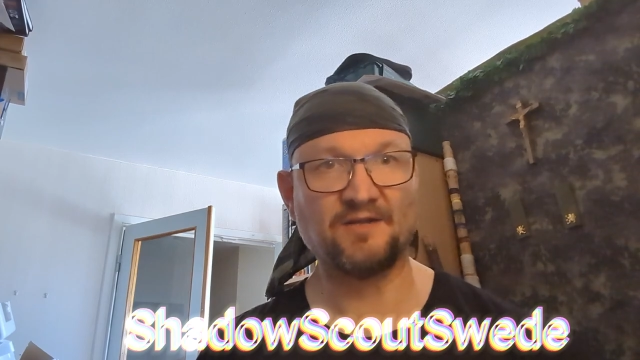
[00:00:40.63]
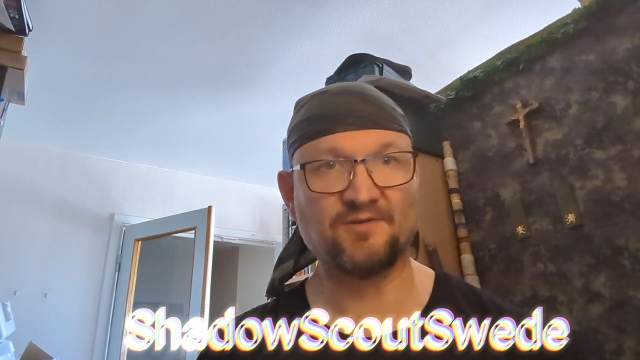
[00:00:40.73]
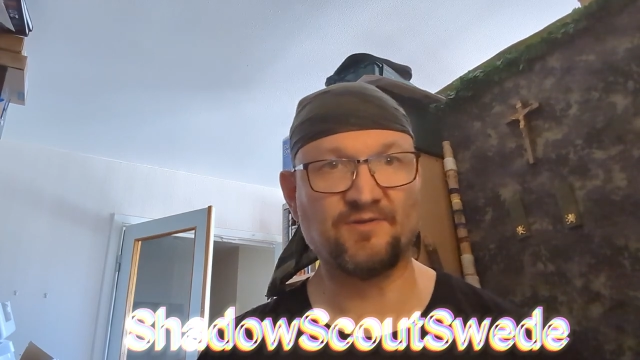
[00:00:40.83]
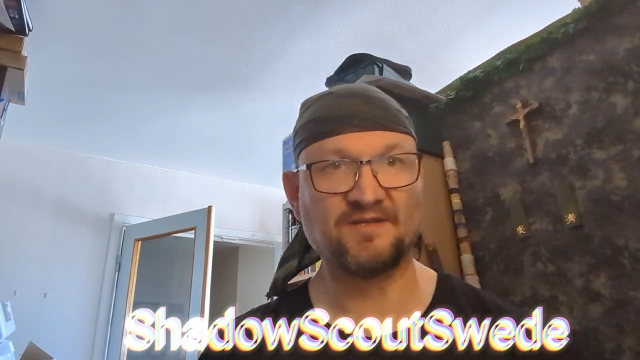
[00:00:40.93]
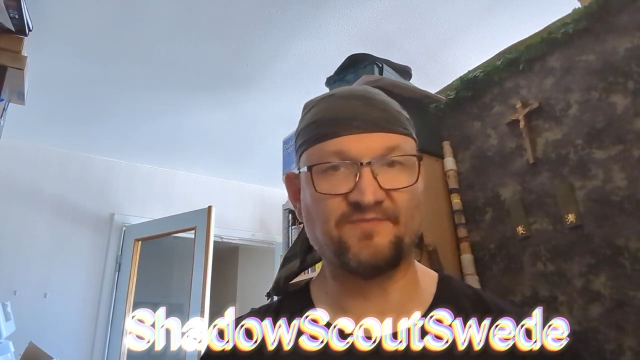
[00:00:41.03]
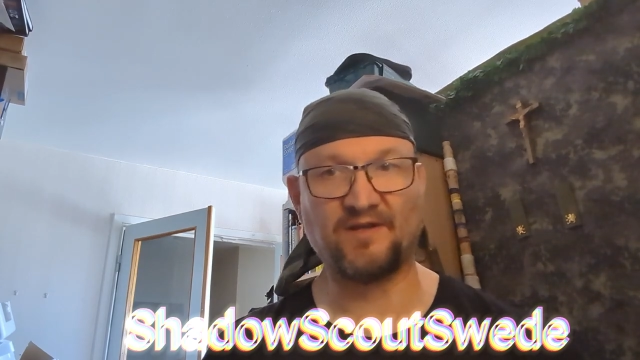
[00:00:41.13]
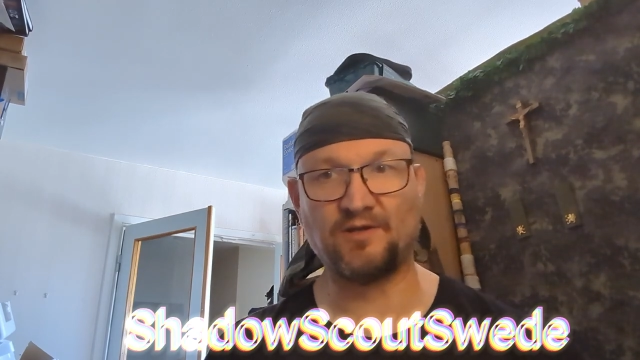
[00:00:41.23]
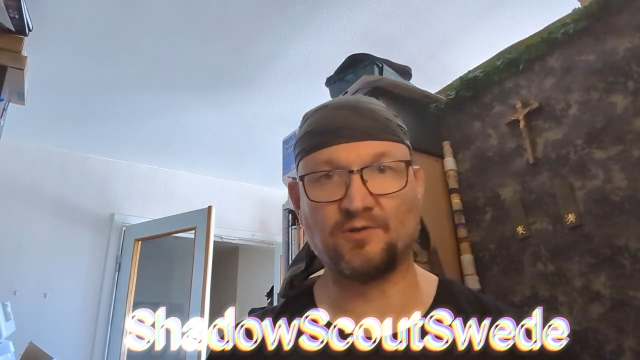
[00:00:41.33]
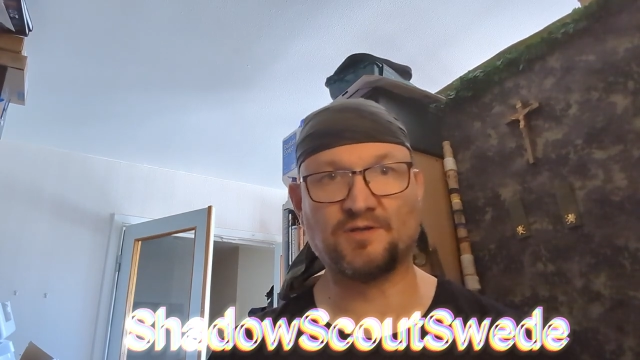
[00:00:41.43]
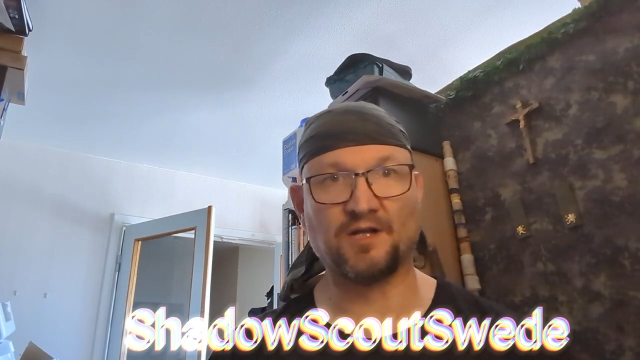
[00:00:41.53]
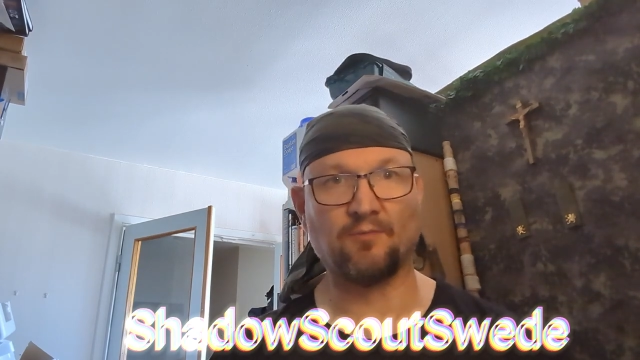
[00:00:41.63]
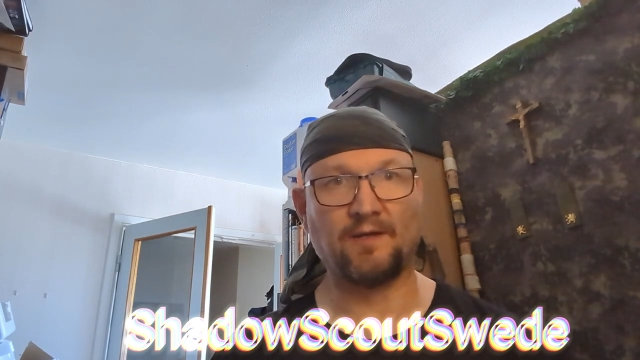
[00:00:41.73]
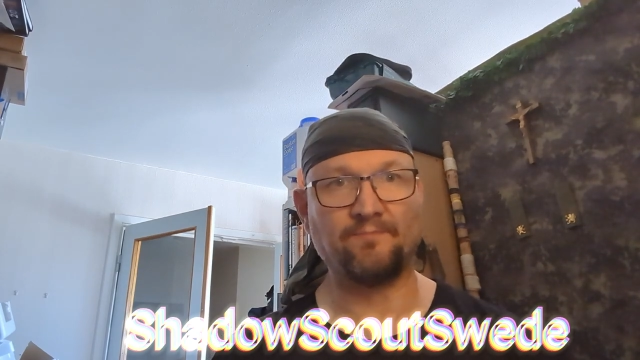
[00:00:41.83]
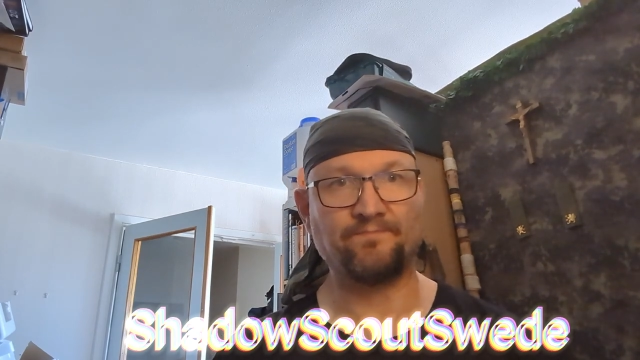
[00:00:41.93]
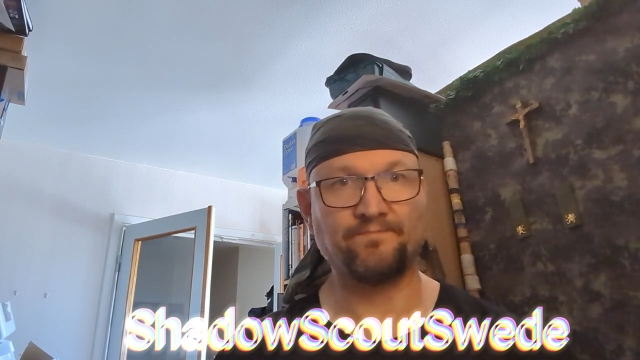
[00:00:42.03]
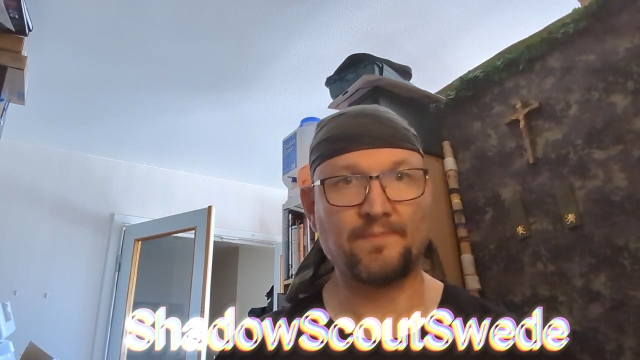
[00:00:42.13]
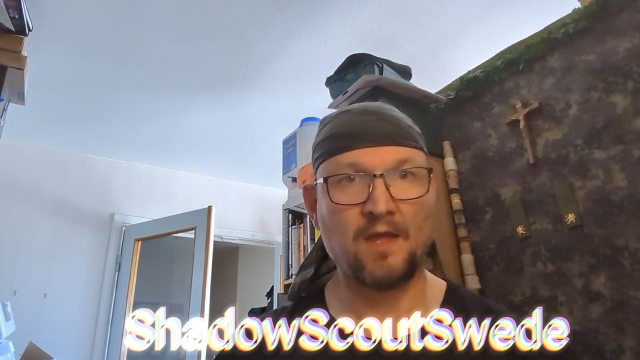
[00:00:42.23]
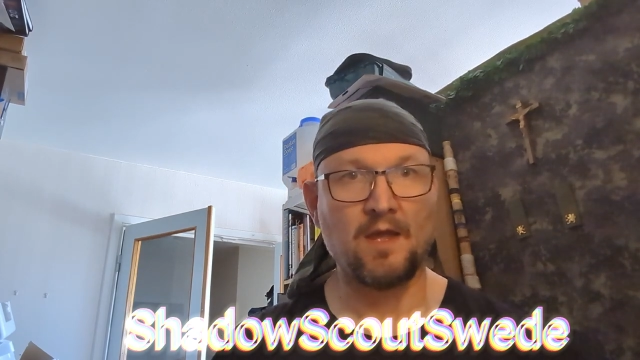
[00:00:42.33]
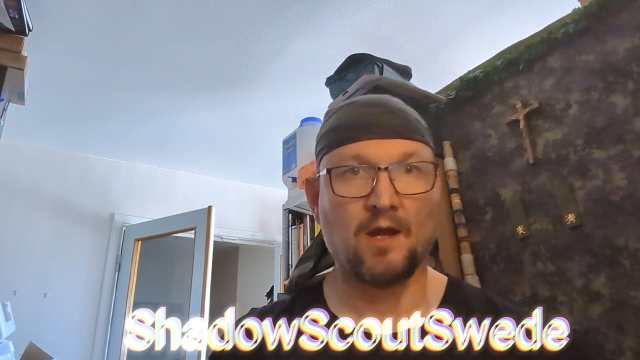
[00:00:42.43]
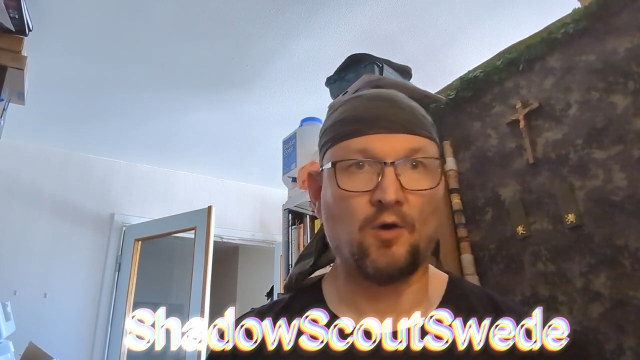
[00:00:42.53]
into this video, shall we?
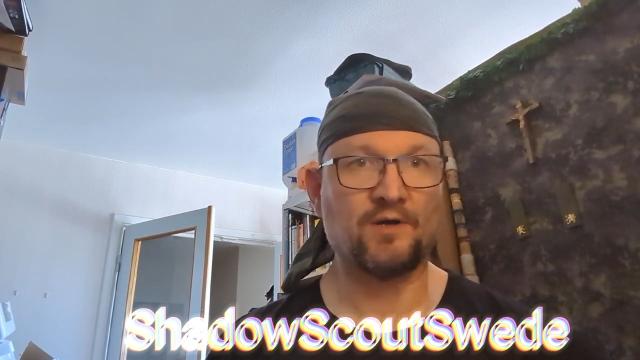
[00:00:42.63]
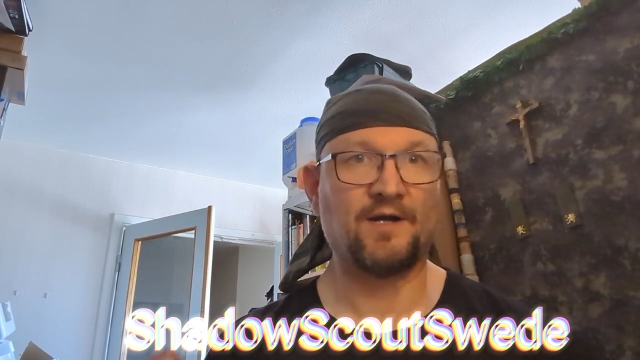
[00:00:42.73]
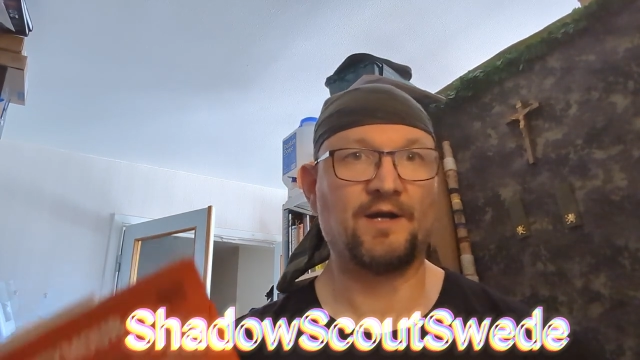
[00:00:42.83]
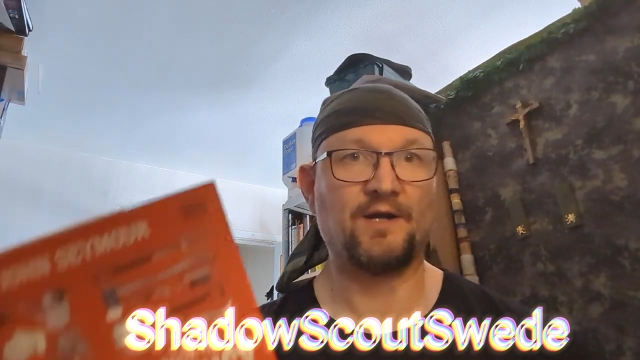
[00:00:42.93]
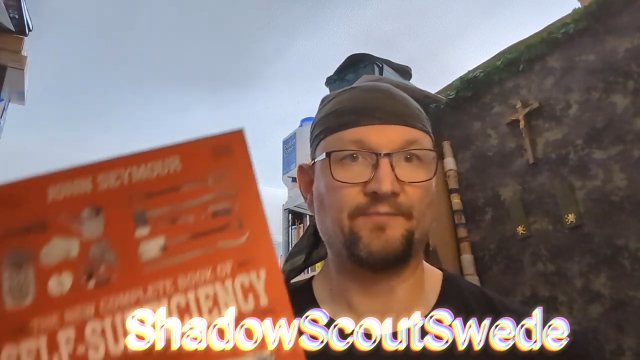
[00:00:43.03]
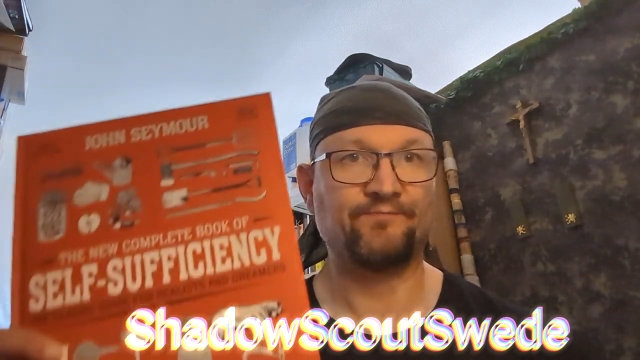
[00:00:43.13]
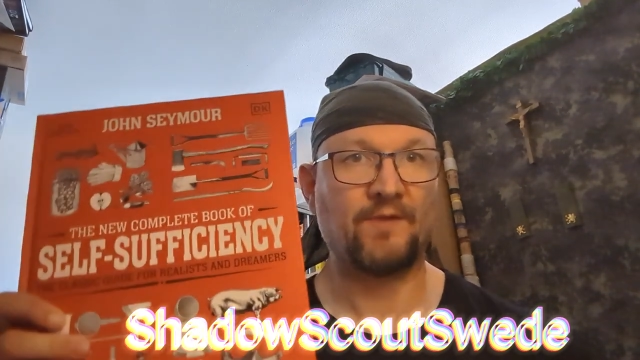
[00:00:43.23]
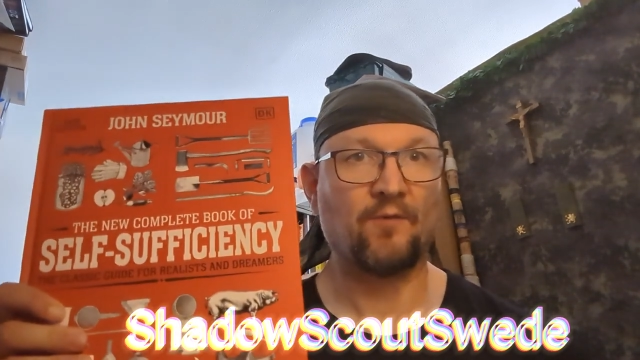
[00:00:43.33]
Okay,